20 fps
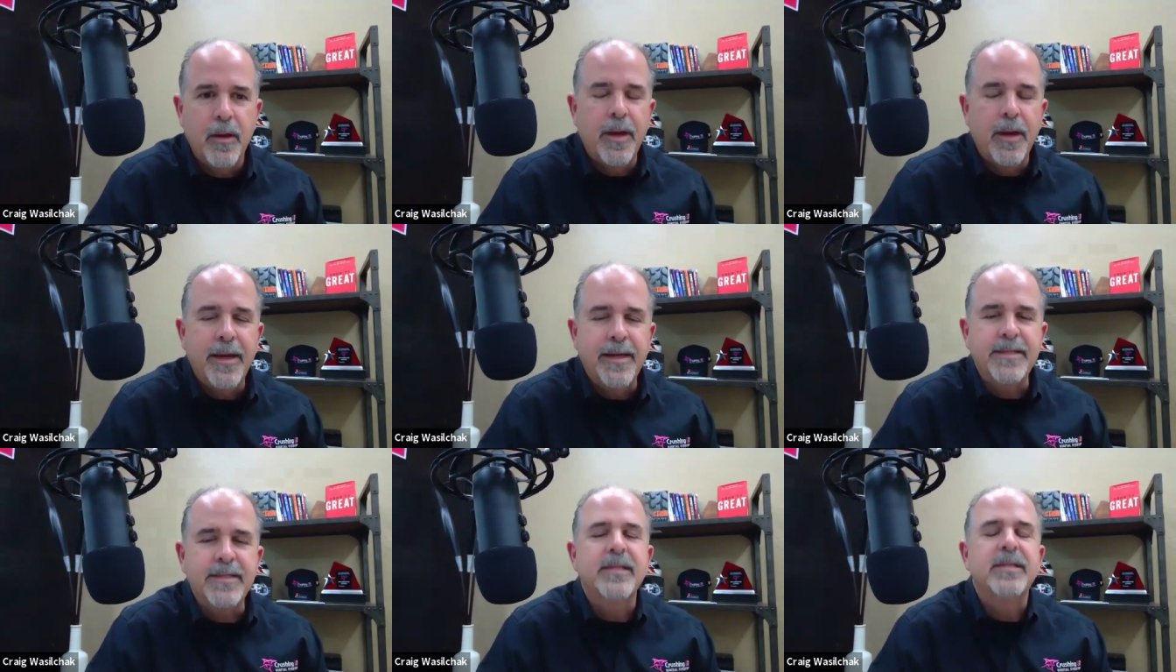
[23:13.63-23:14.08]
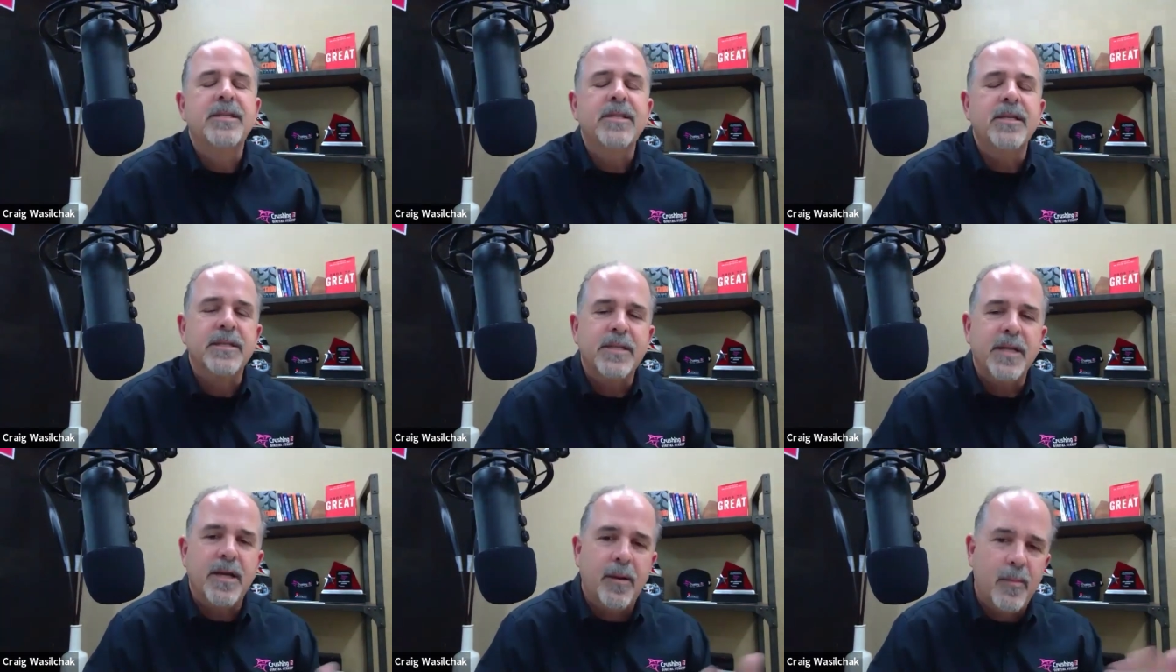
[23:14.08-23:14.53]
He said,
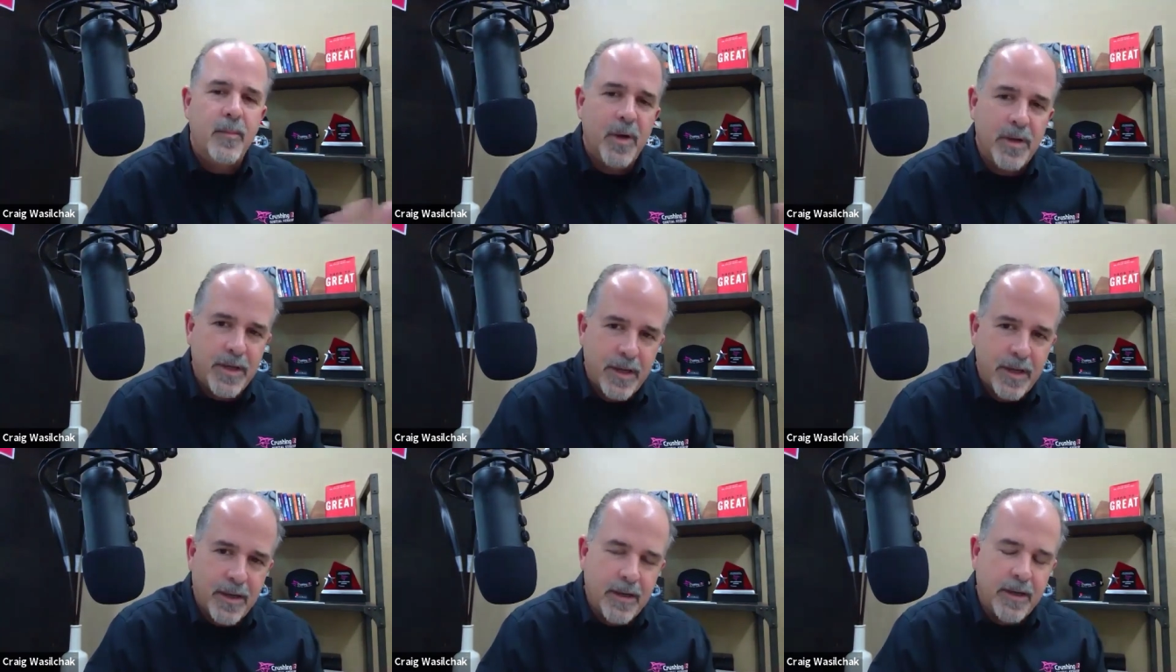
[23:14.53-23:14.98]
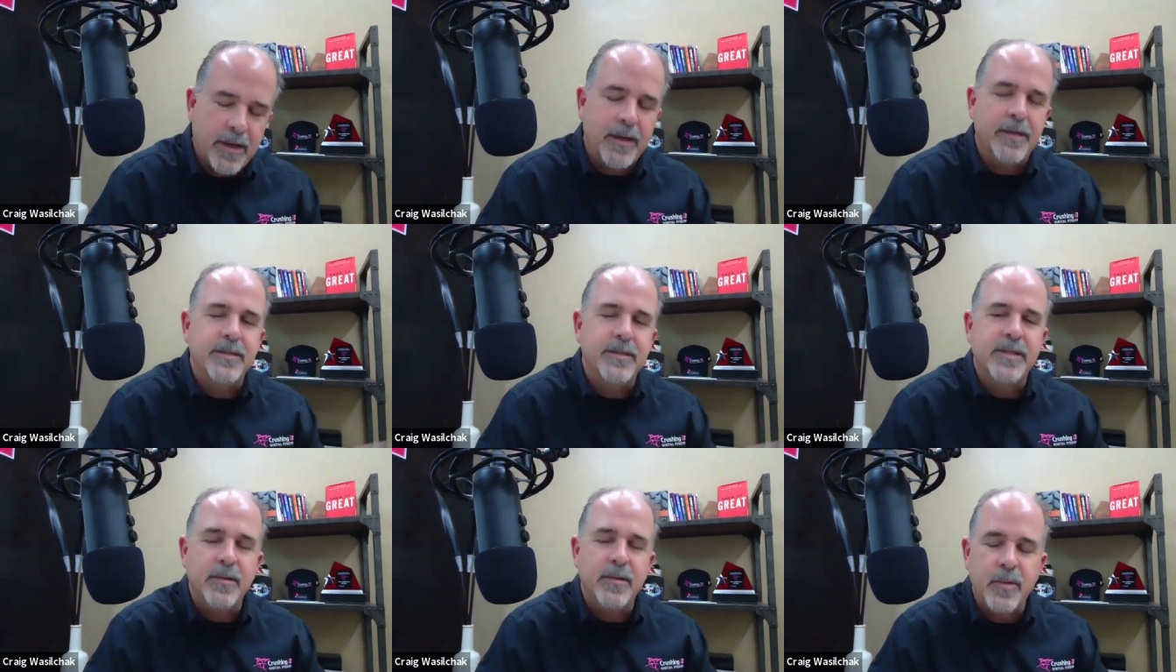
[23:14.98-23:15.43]
just come on down here
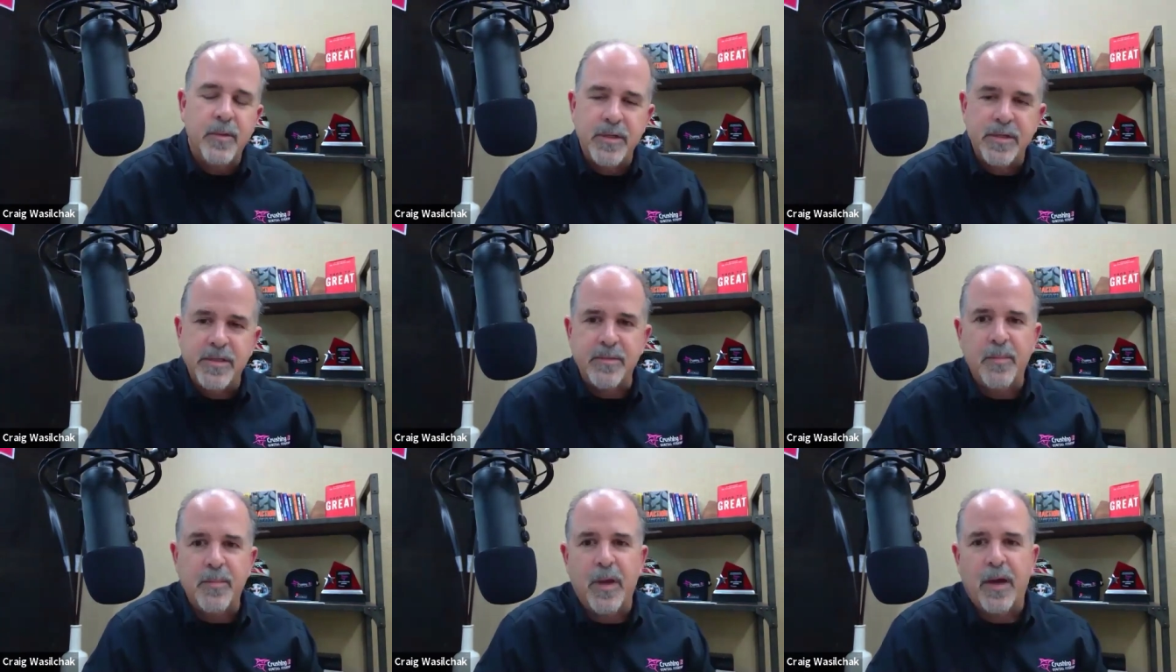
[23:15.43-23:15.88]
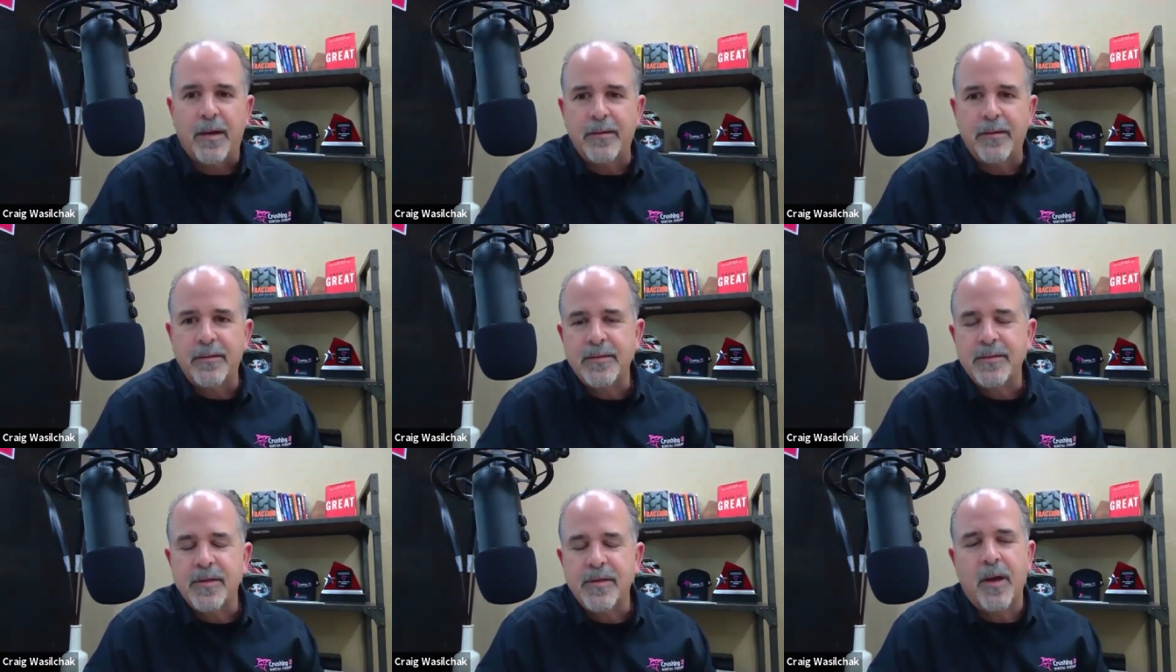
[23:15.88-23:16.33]
and see what it's about.
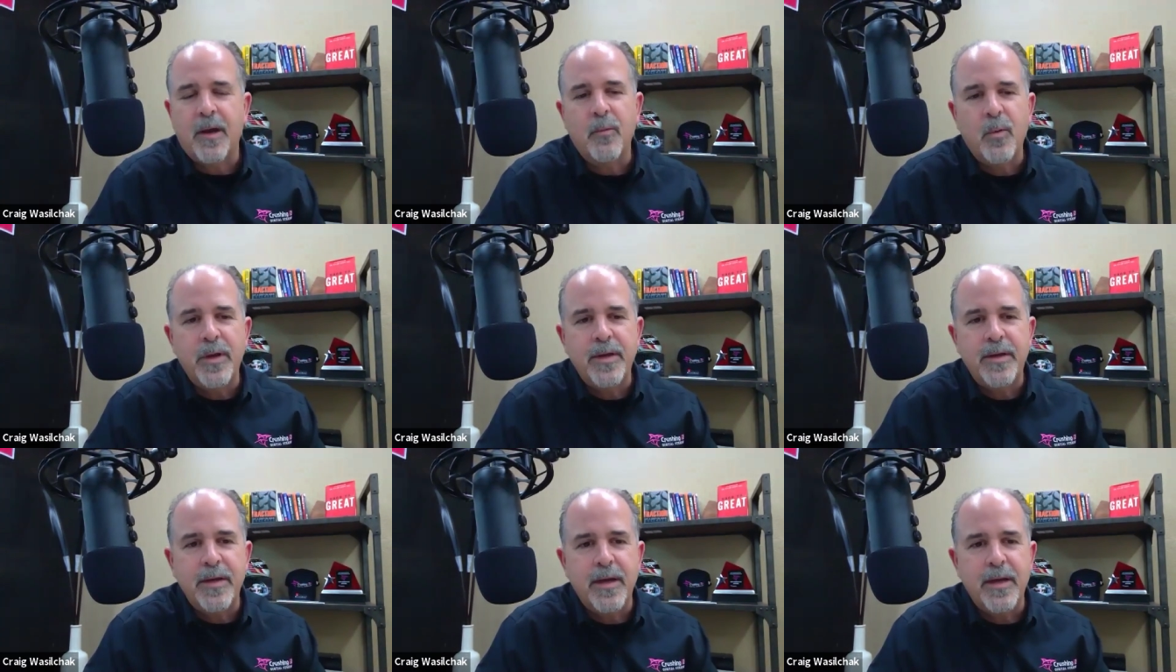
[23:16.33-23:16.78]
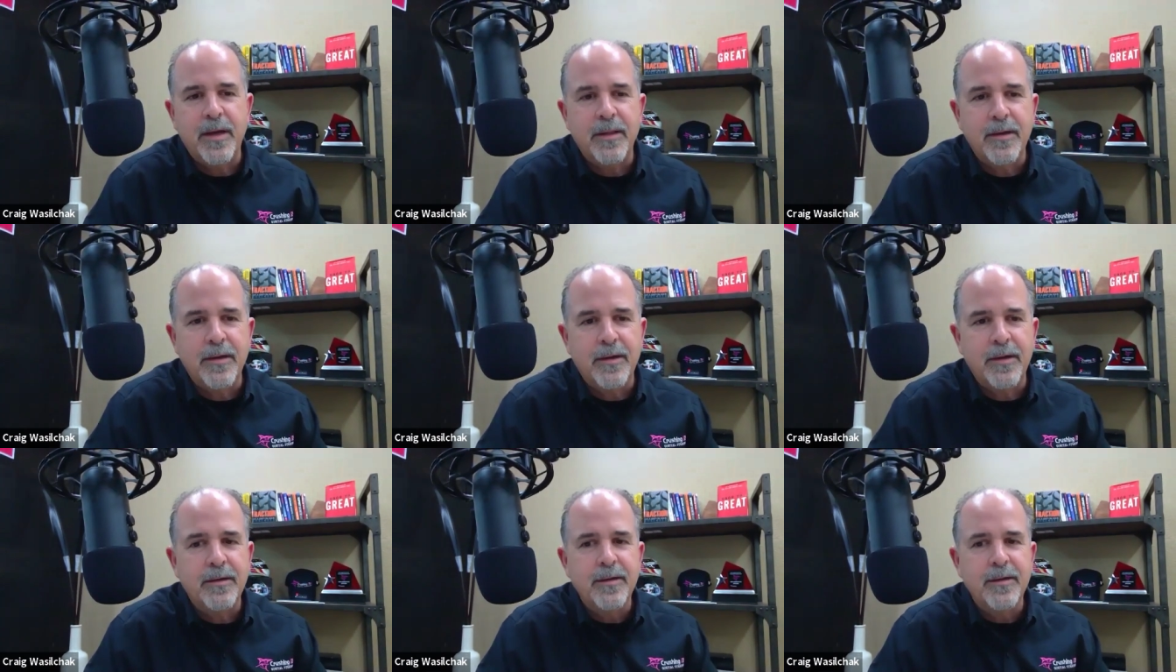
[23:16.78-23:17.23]
So I went down
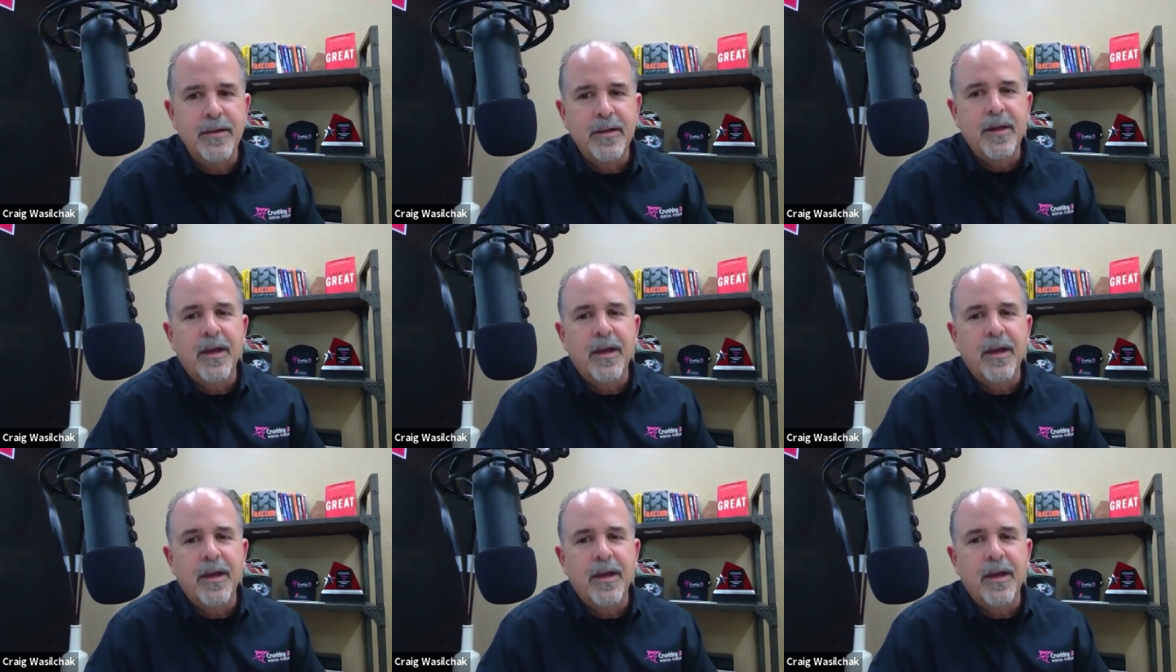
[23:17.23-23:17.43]
there.